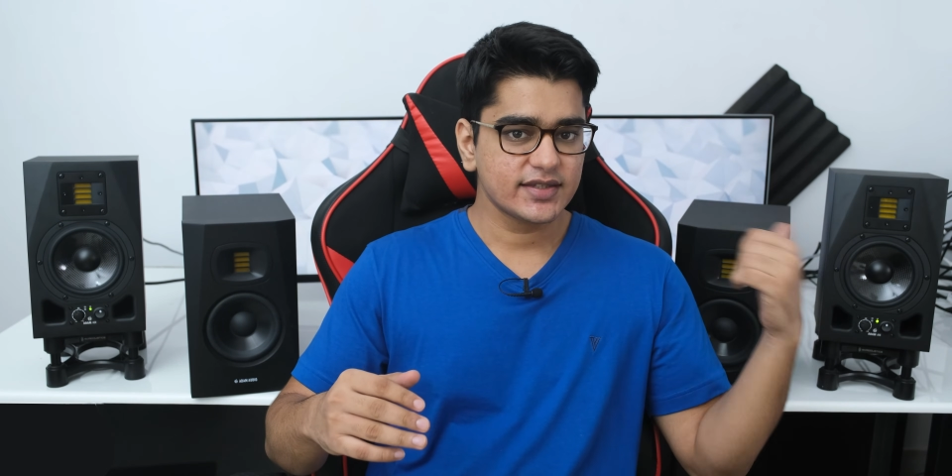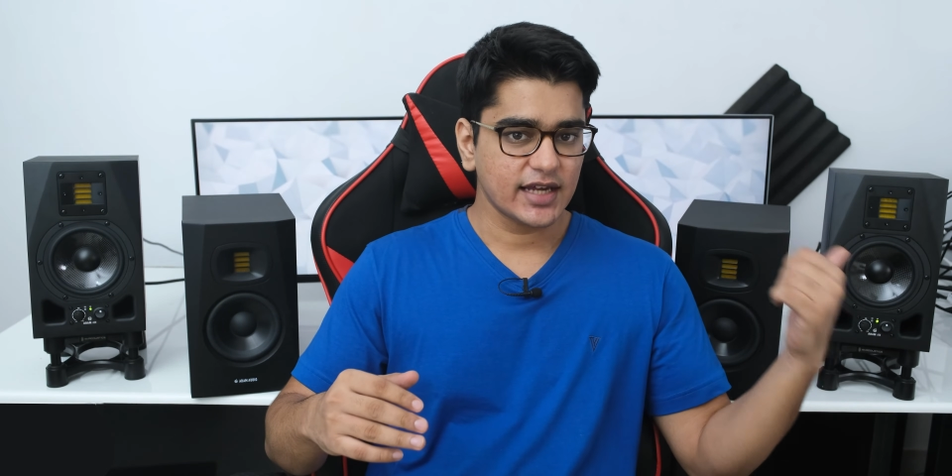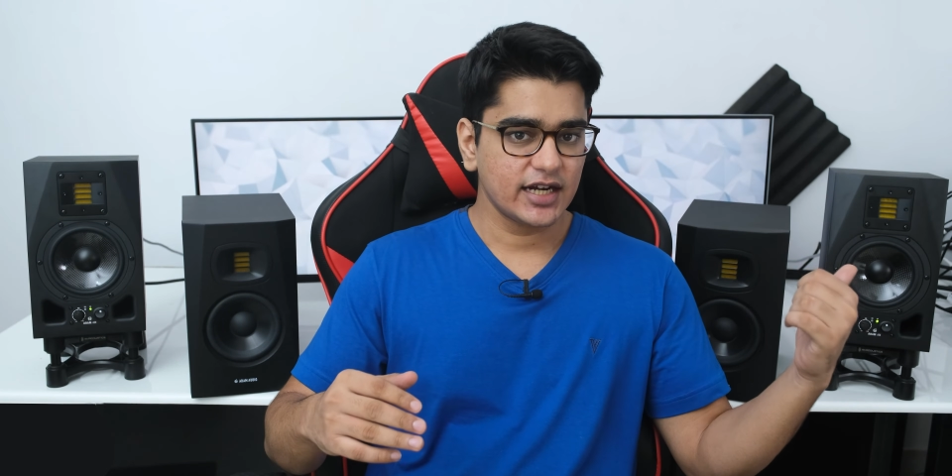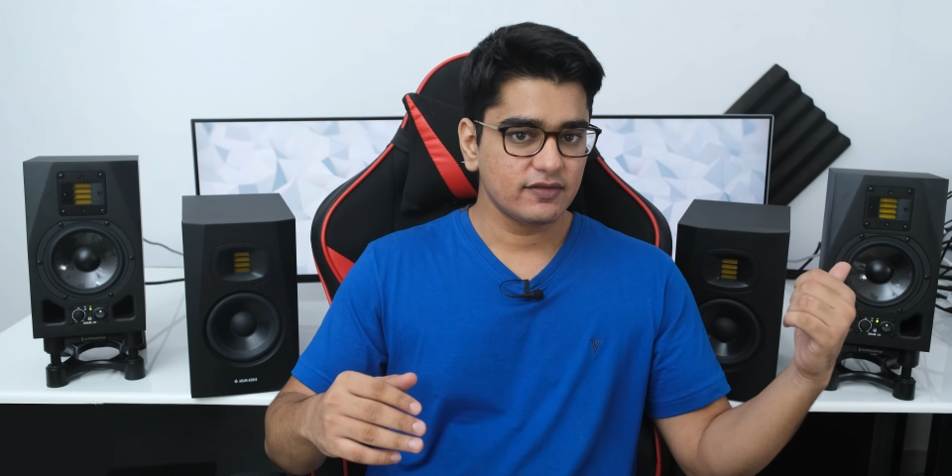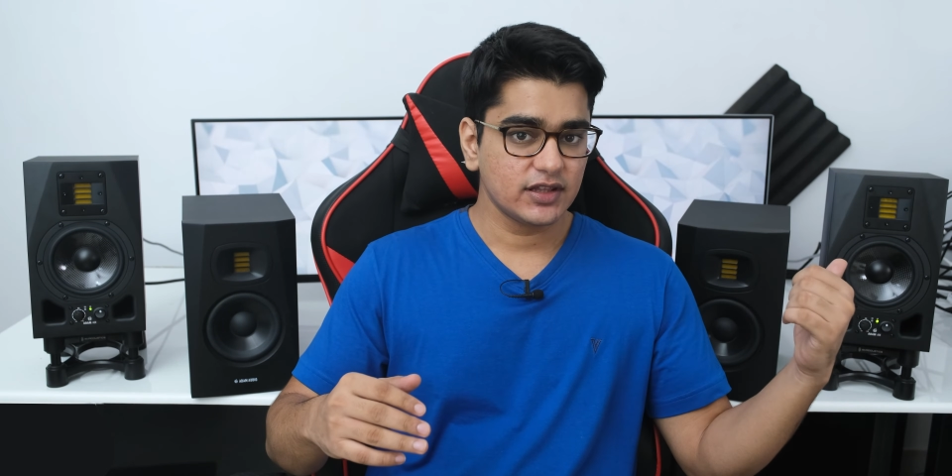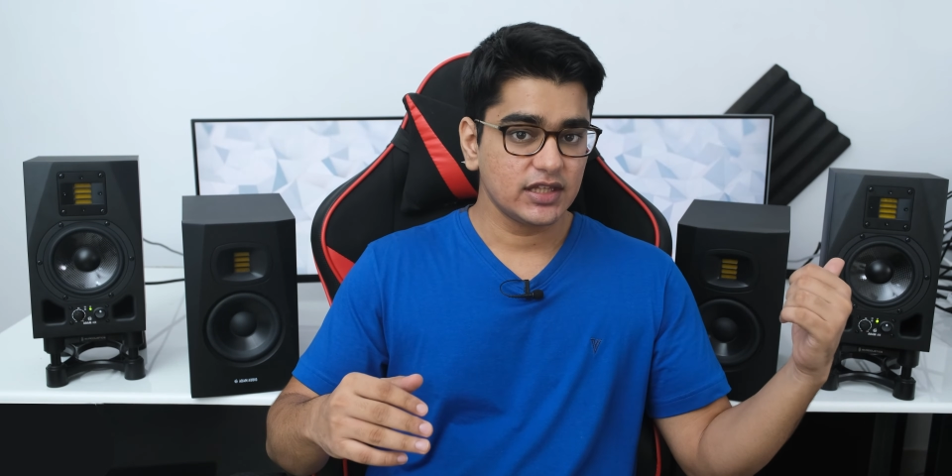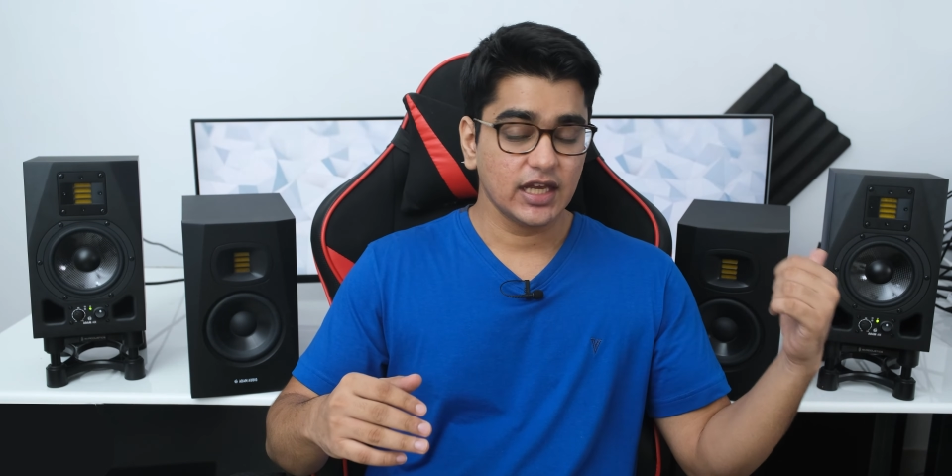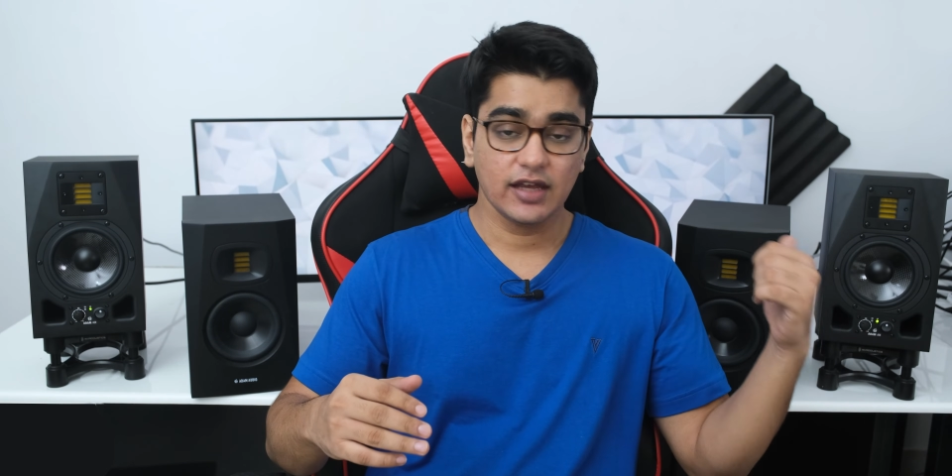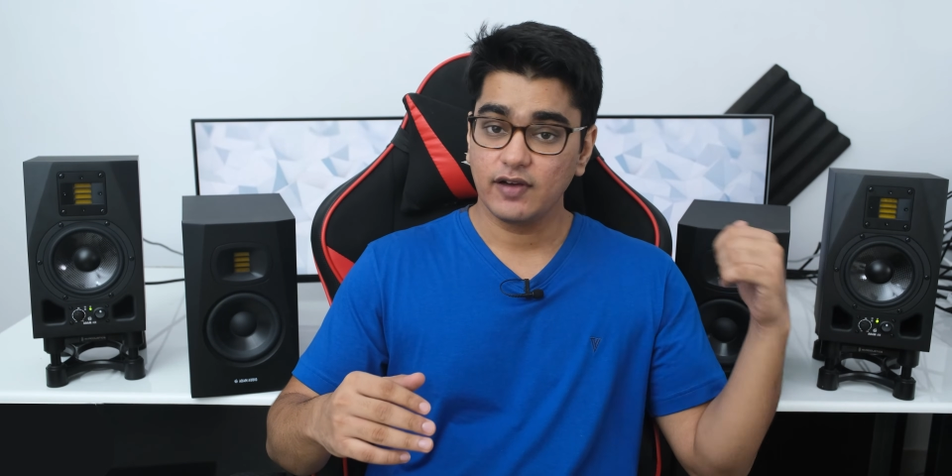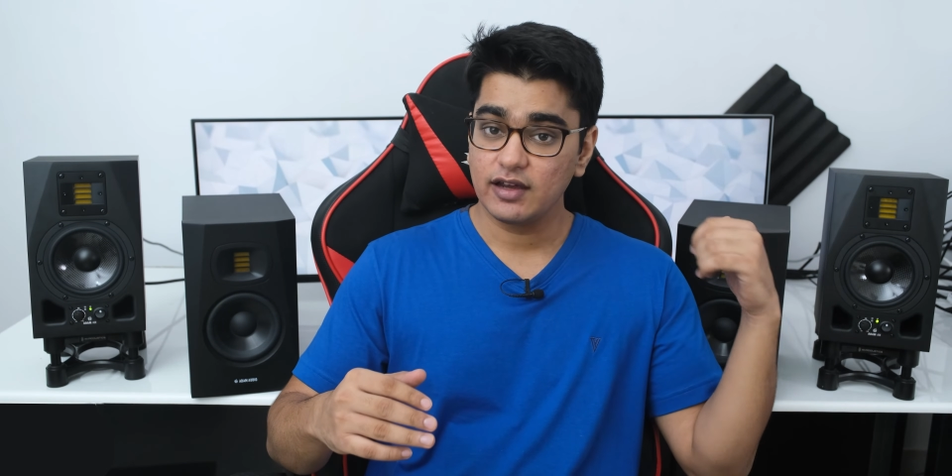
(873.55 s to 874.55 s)
side with
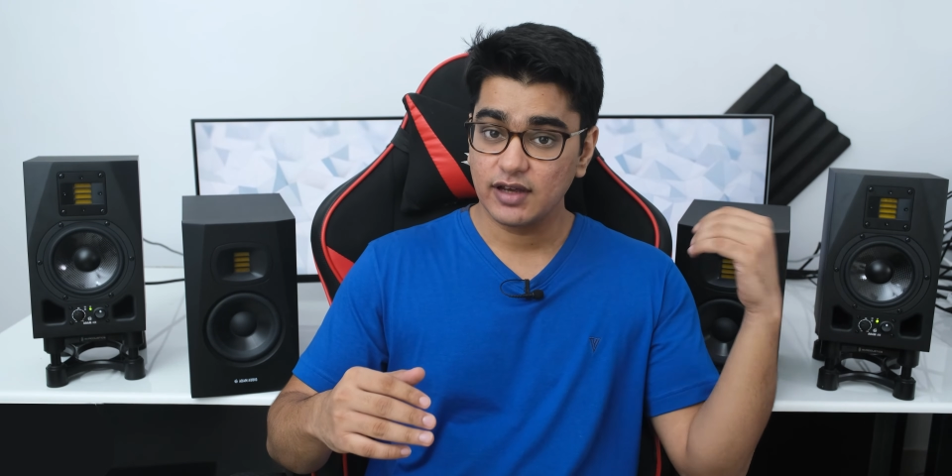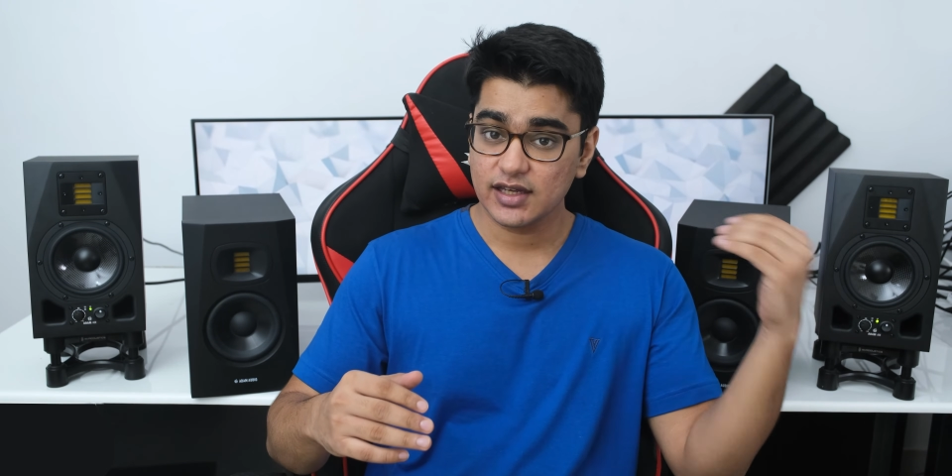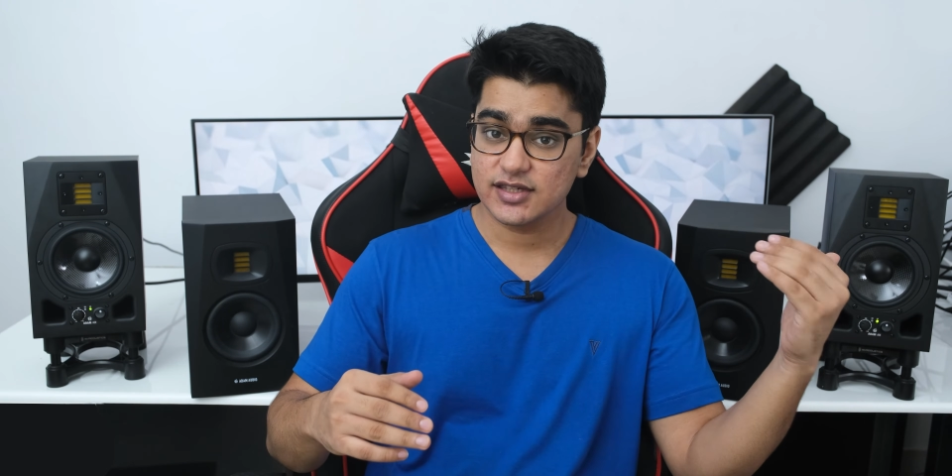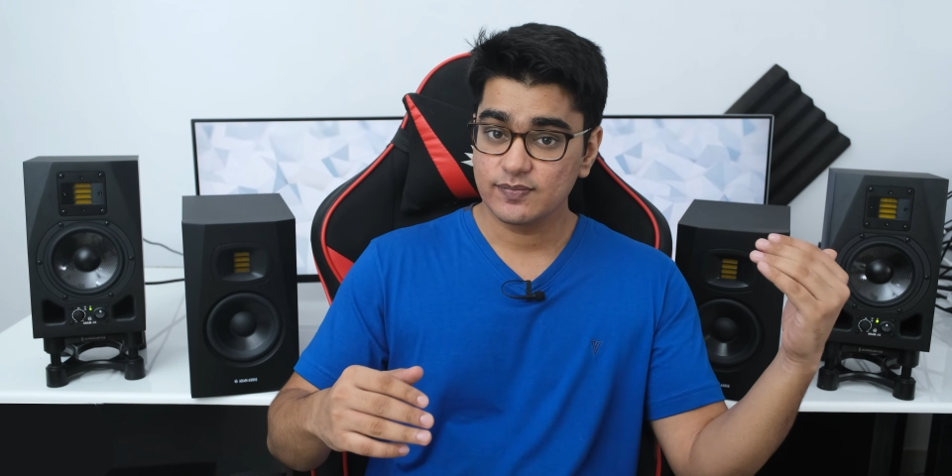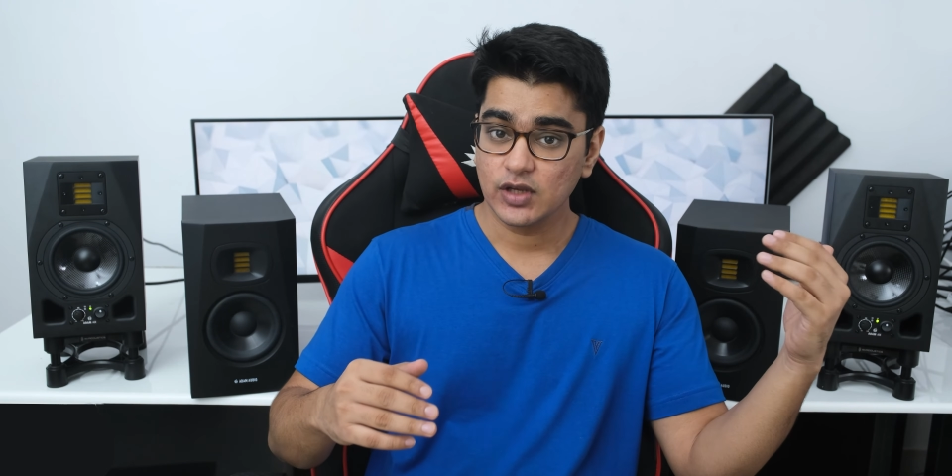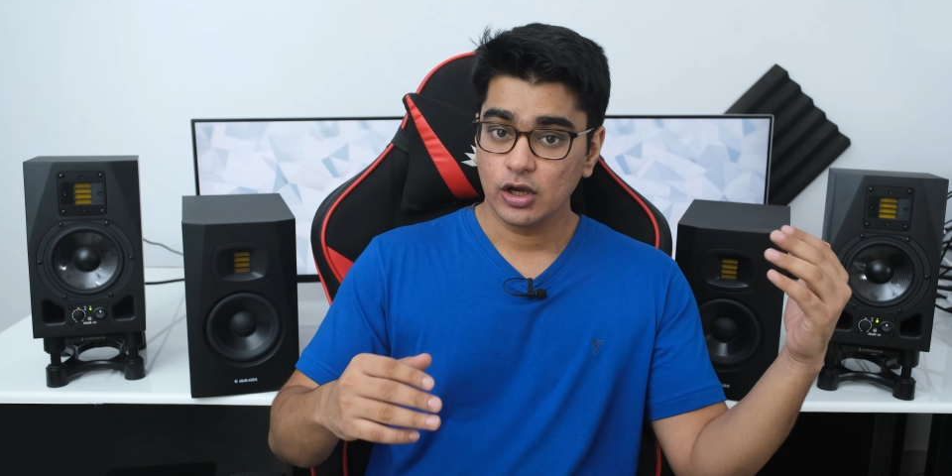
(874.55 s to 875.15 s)
the A5X,